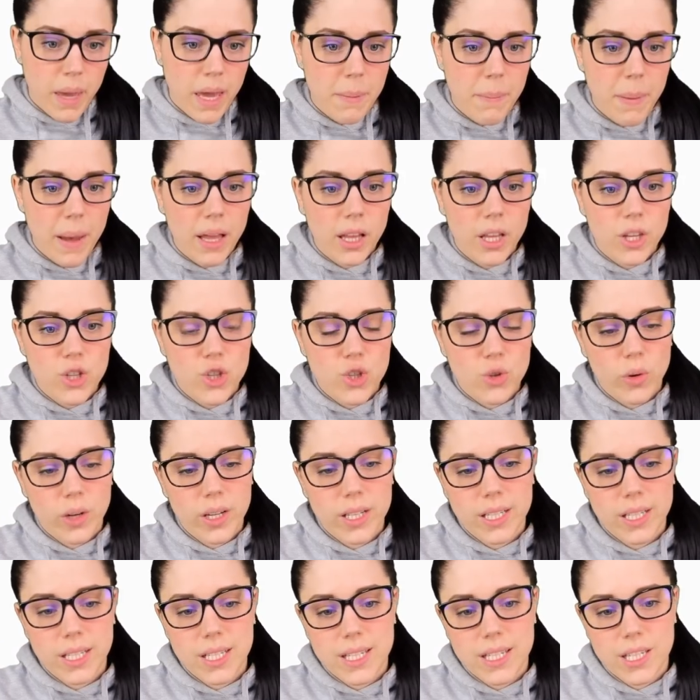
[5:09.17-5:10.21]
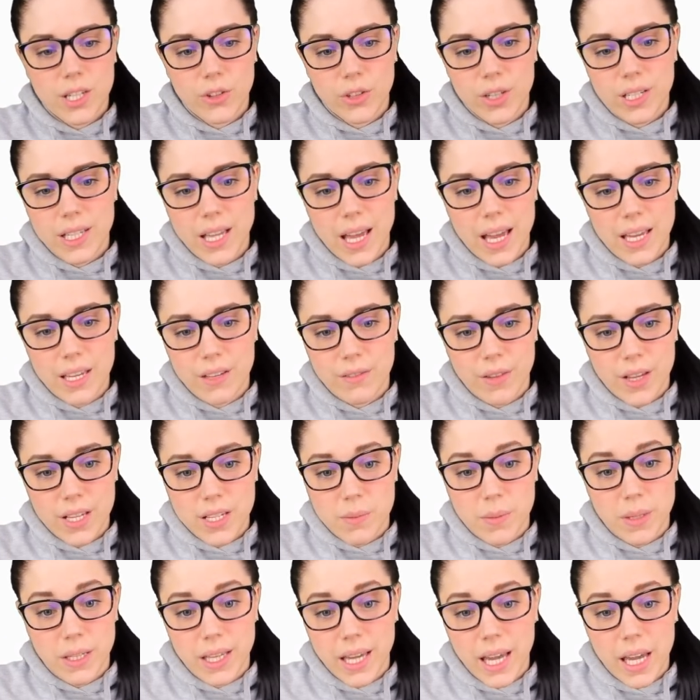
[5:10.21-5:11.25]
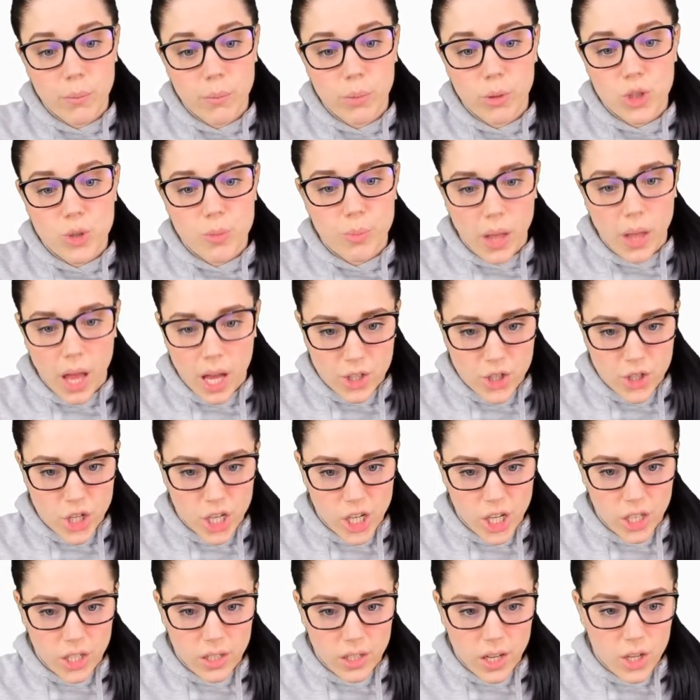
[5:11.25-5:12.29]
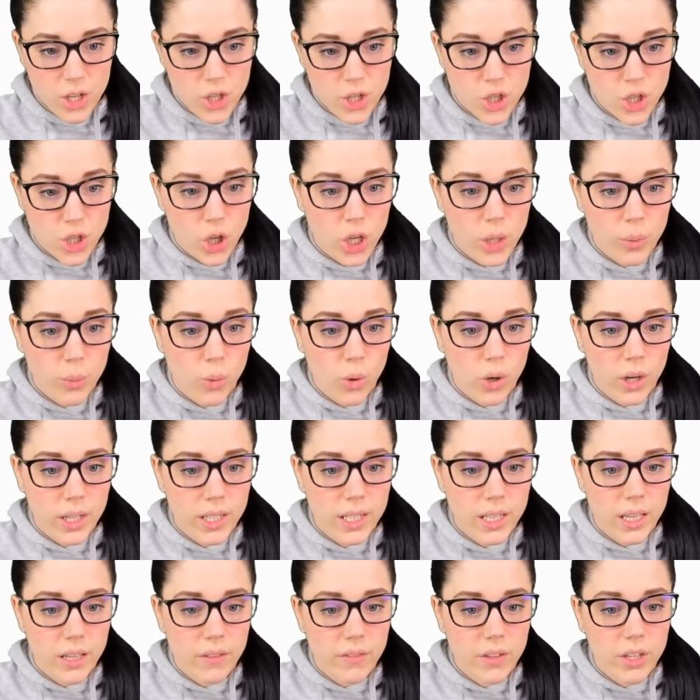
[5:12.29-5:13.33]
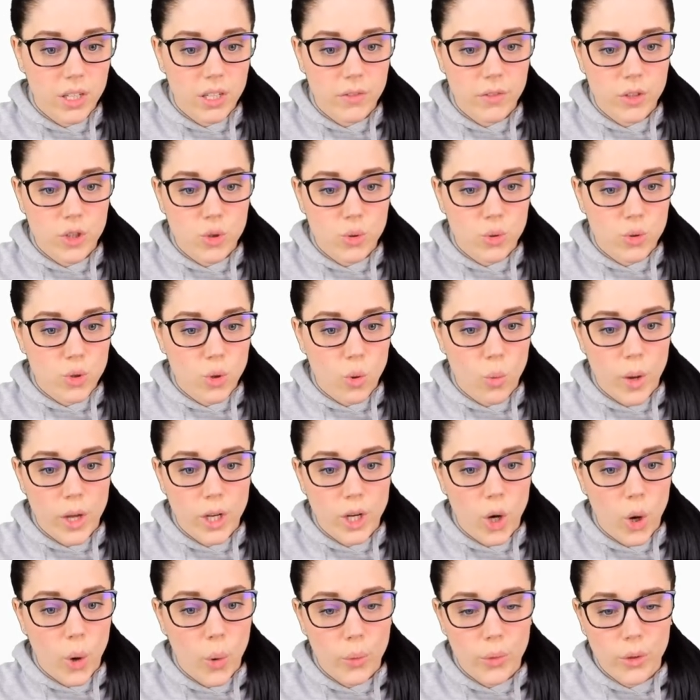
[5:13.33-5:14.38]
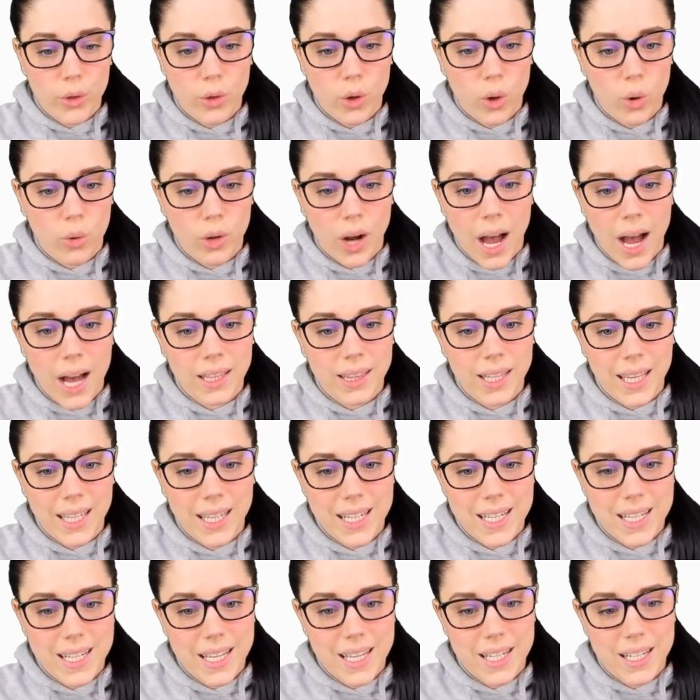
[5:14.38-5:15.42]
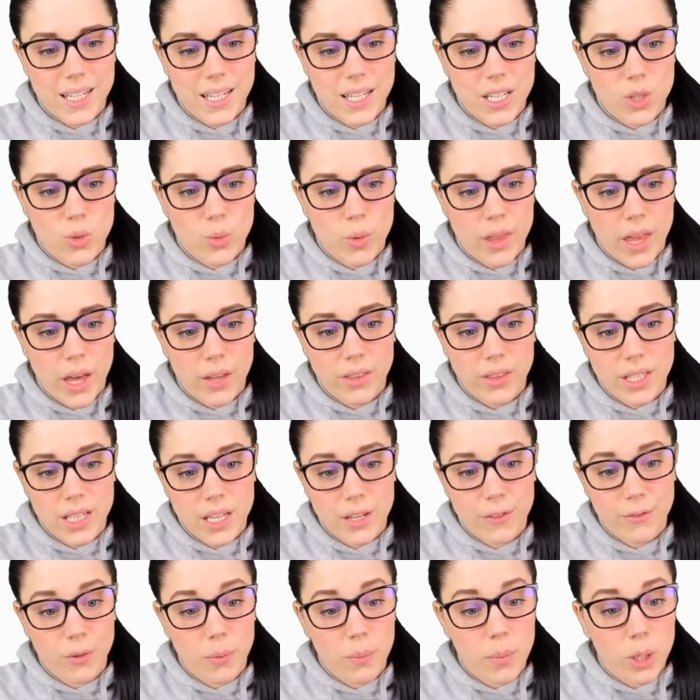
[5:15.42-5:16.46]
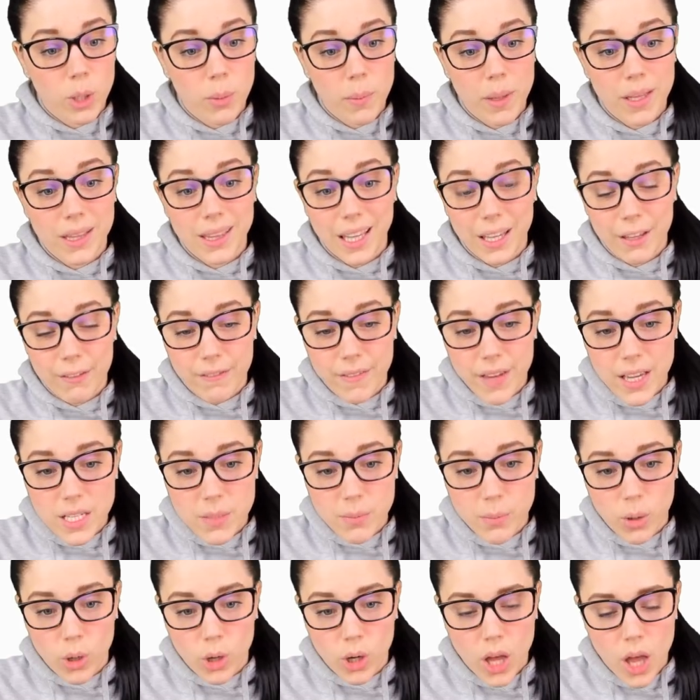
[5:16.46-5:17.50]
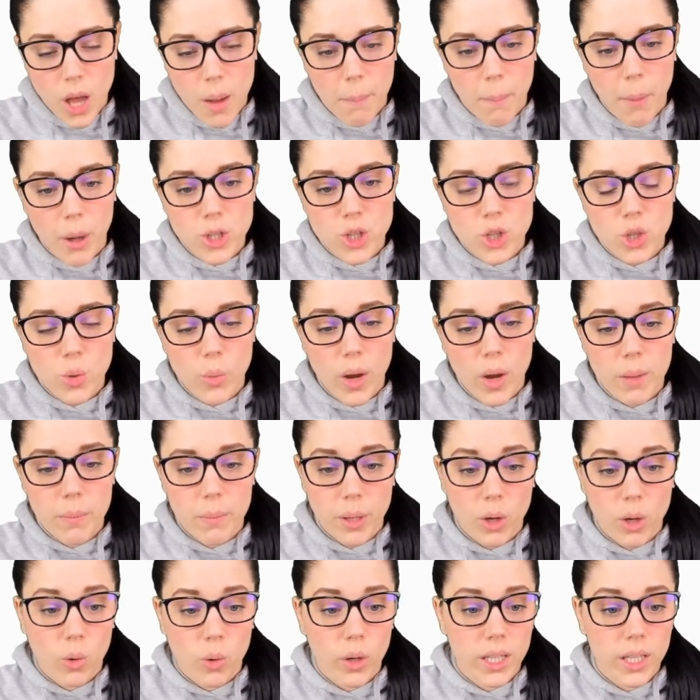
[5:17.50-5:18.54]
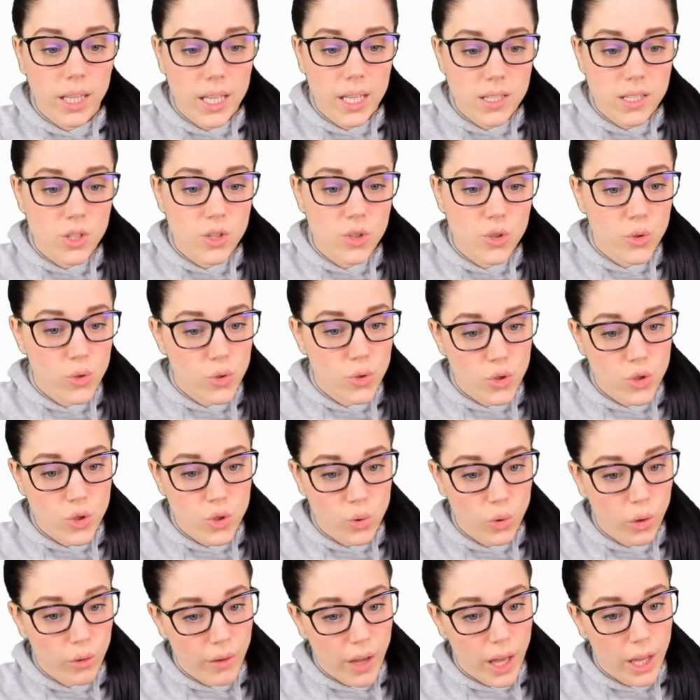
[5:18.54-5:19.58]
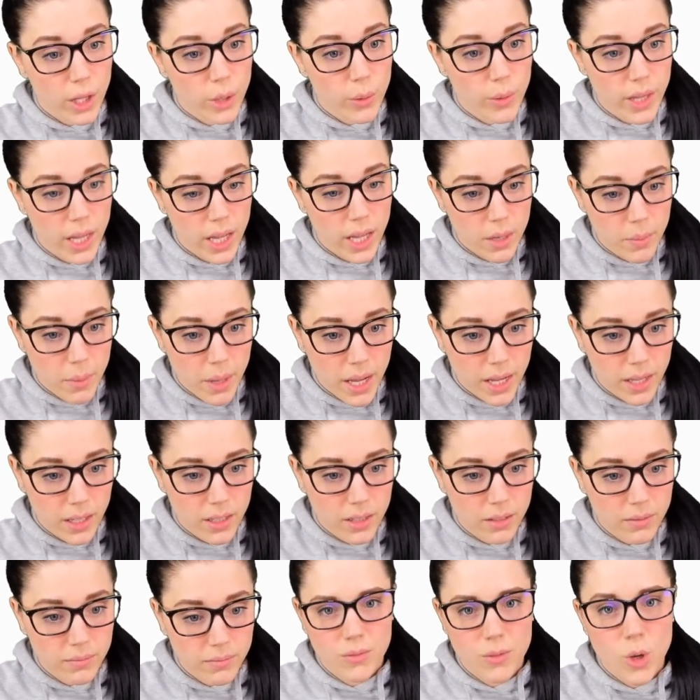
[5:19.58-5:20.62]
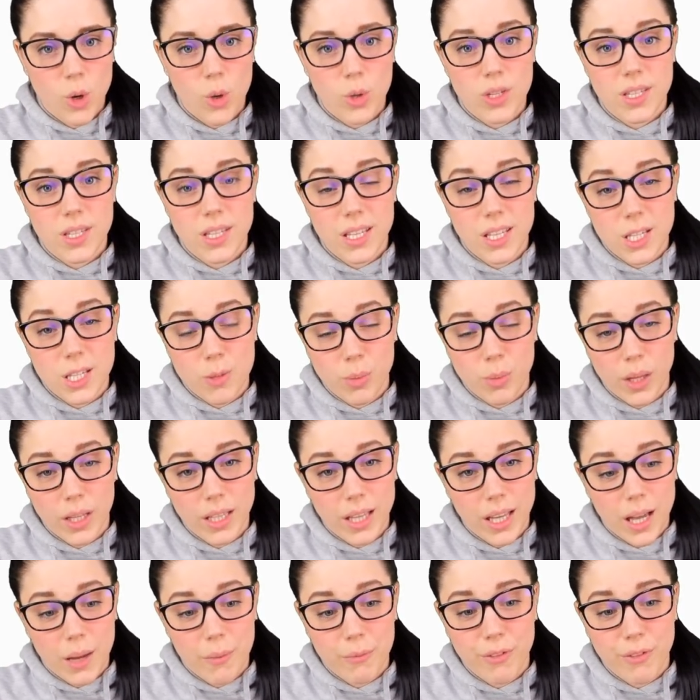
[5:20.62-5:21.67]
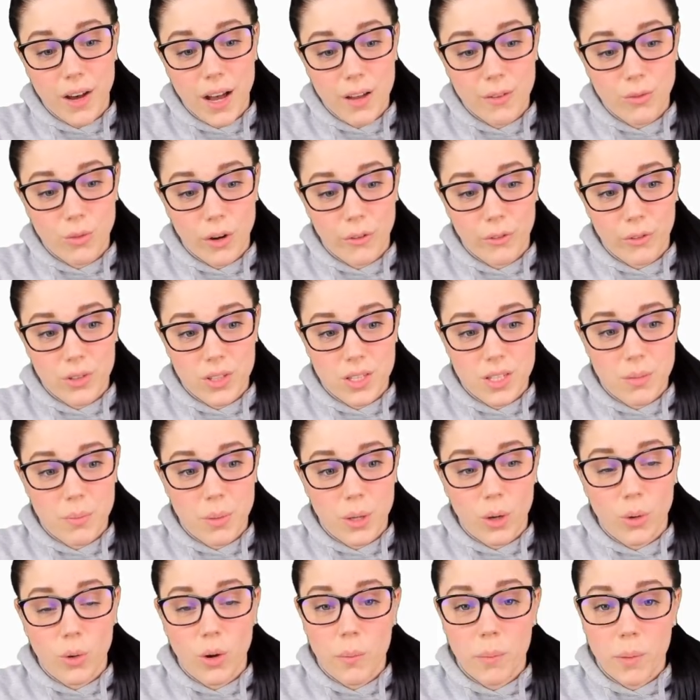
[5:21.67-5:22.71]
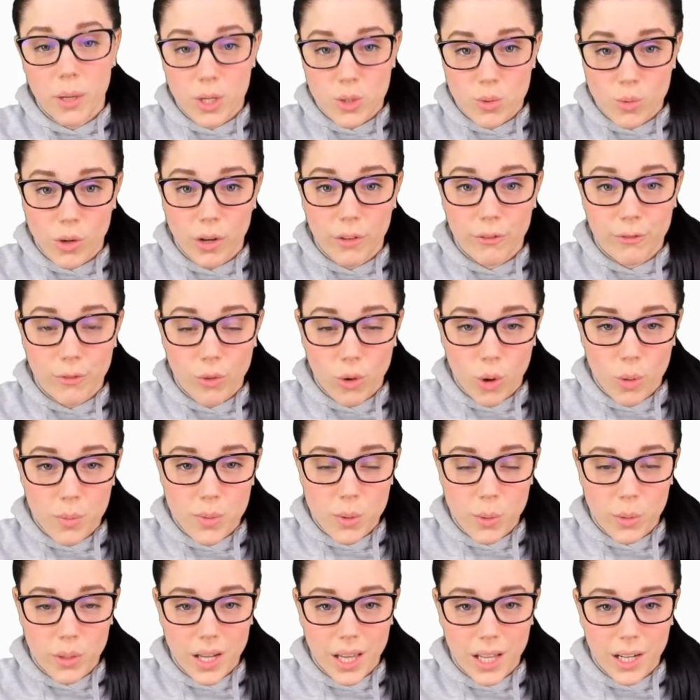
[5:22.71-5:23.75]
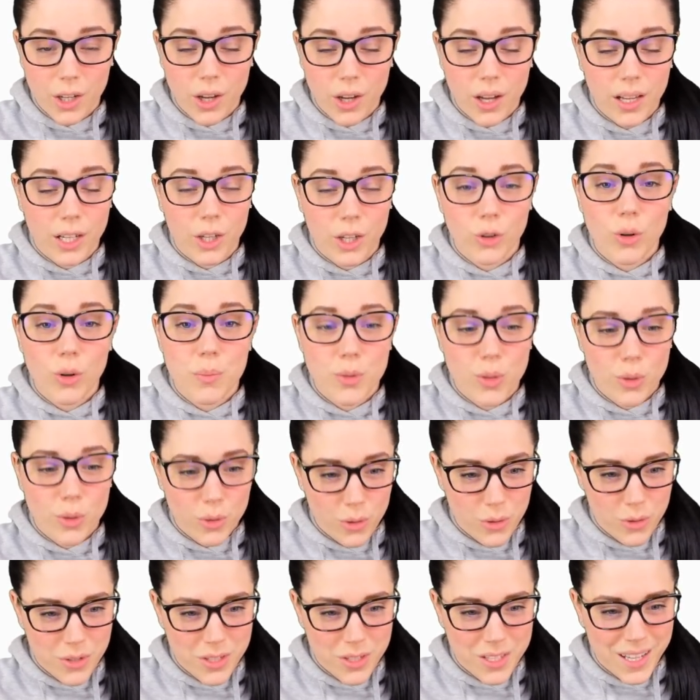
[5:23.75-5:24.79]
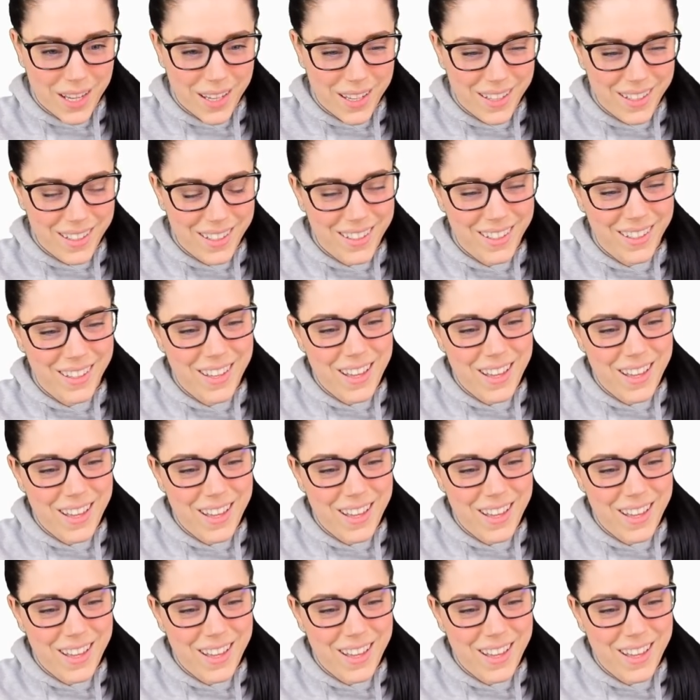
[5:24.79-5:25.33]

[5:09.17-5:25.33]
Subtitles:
PayPal has joined Series A investment Cambridge Blockchain, a startup working to give individuals a way to own their own online identities without the need for middlemen like Facebook, much in the way Bitcoin lets its users store value without a bank. Notice the explain like I'm 5 reference to Bitcoin because we're on Forbes and we're not on a crypto news site.